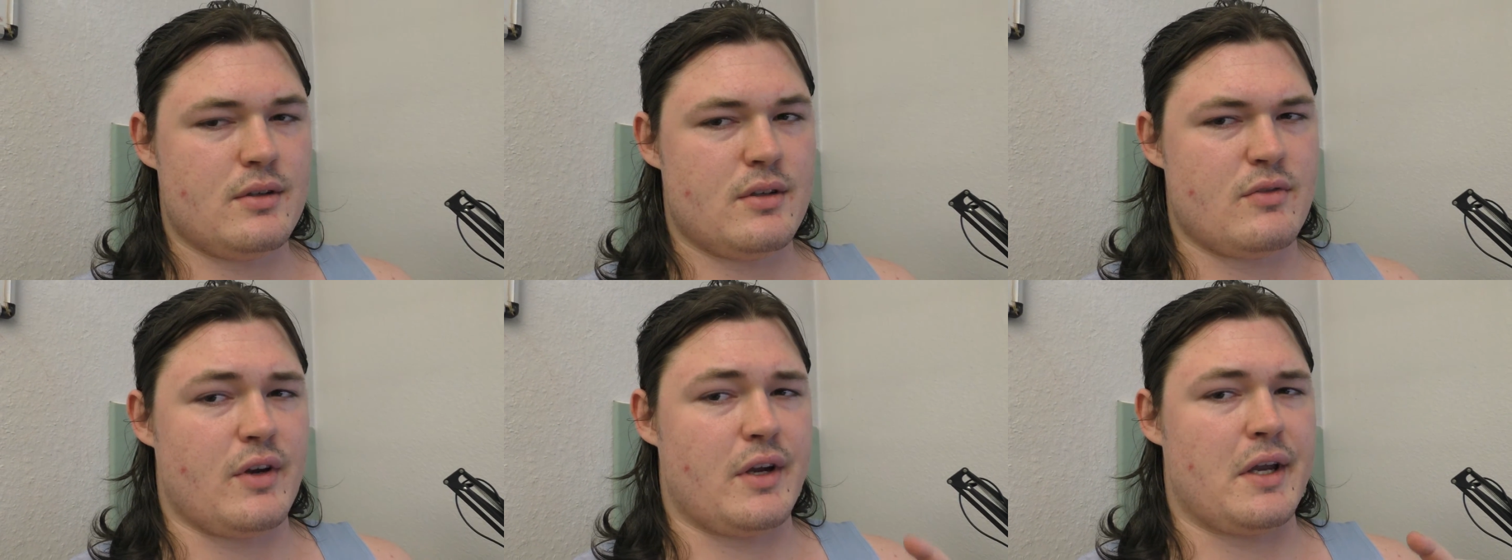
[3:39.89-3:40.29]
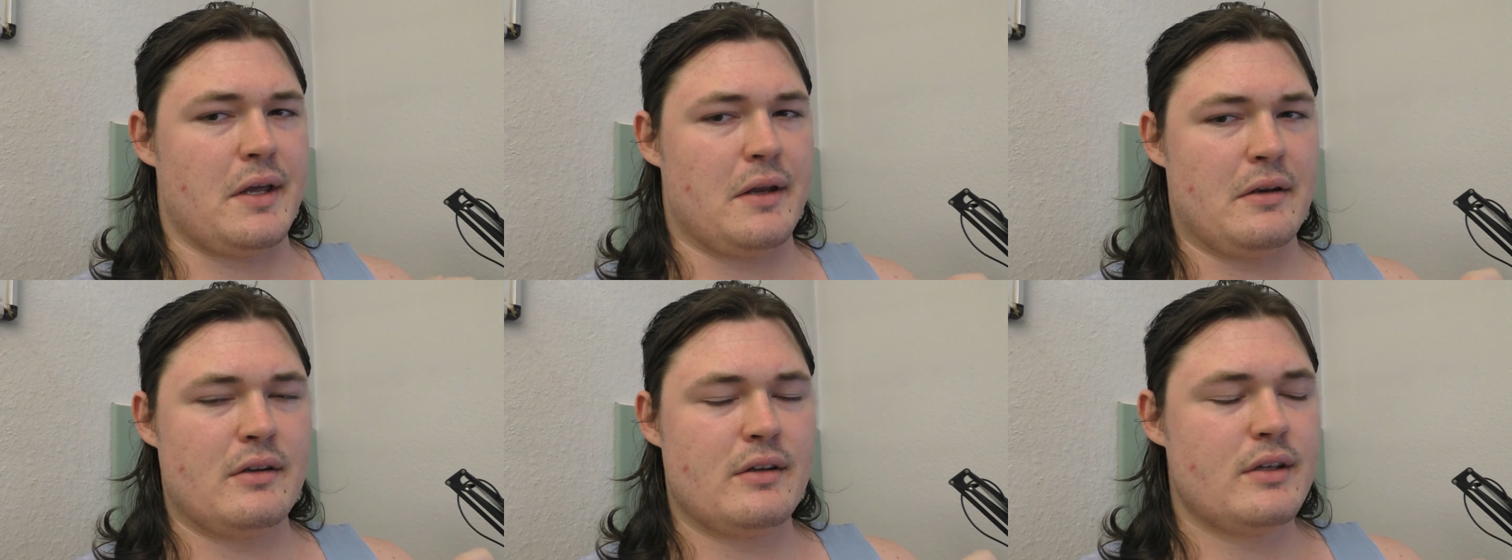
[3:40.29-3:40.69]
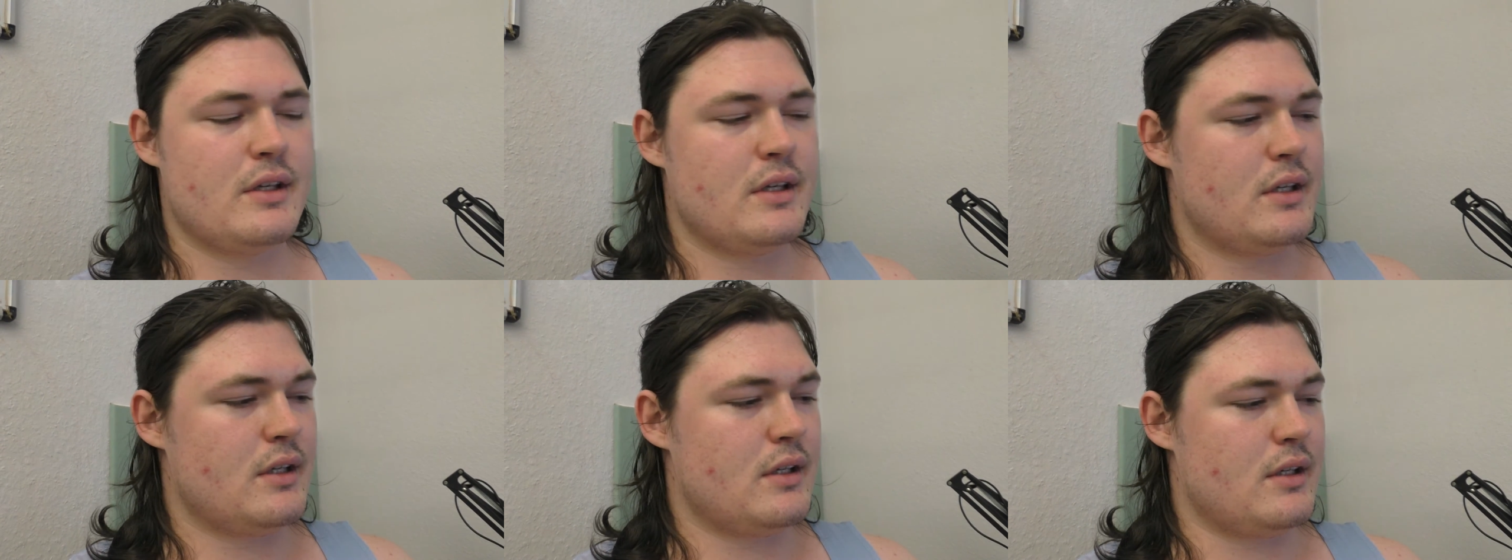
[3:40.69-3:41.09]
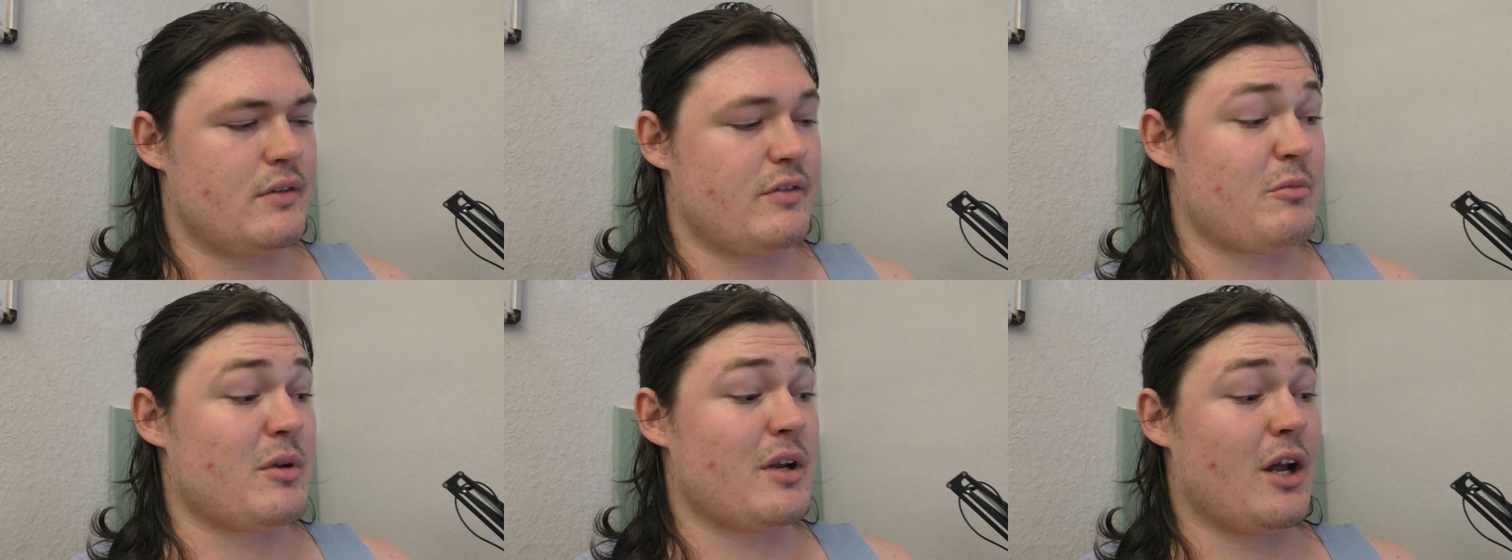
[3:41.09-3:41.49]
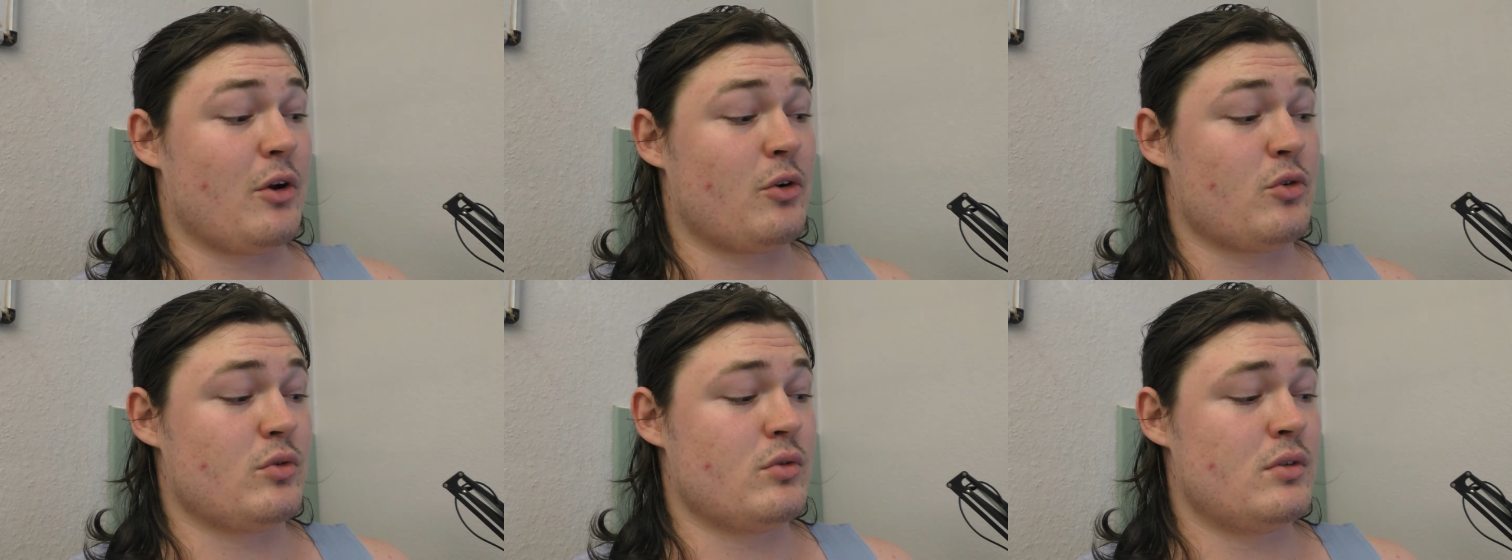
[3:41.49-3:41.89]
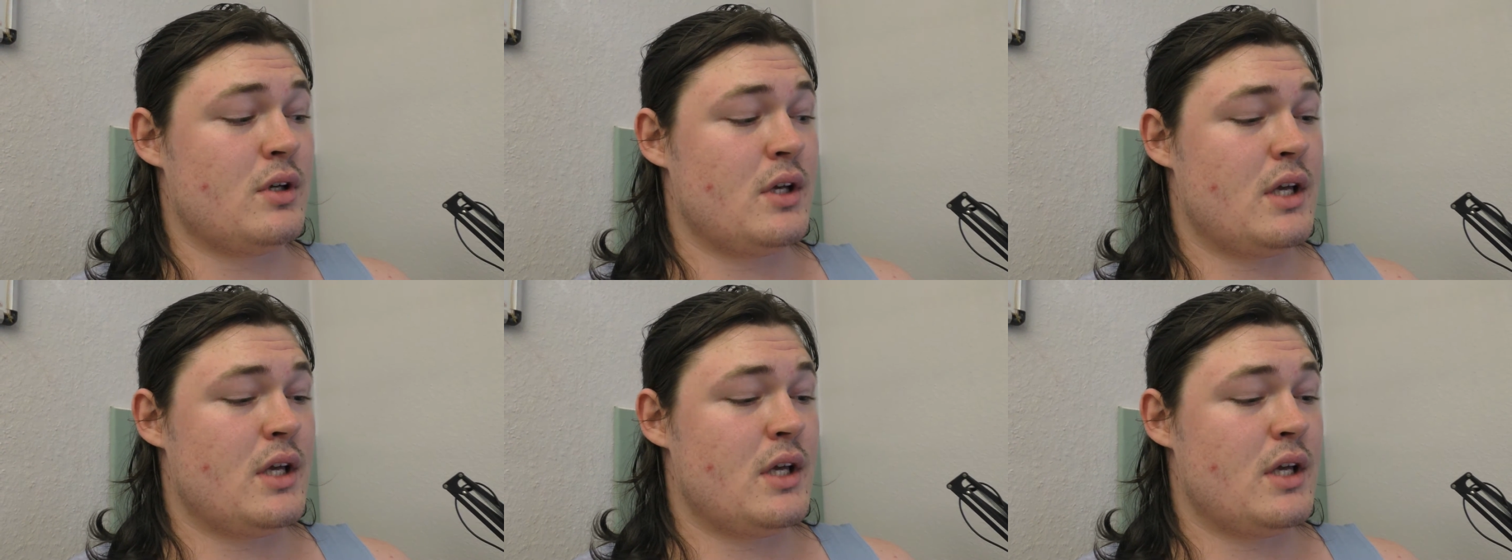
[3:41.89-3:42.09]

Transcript: if I can, if I'm allowed to.